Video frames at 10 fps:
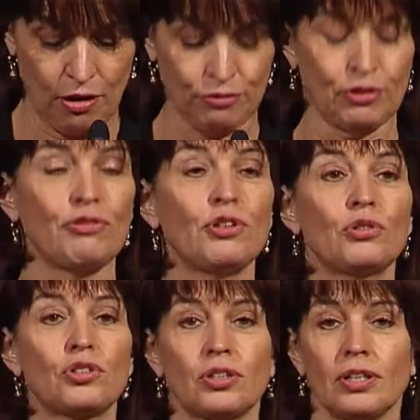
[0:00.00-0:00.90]
of the
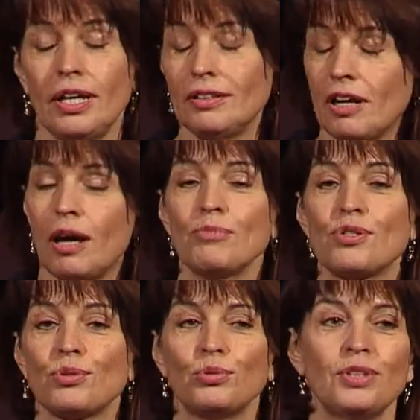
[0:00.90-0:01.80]
future, it comes
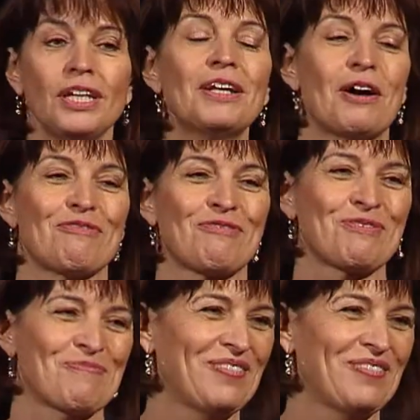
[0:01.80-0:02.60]
soon enough.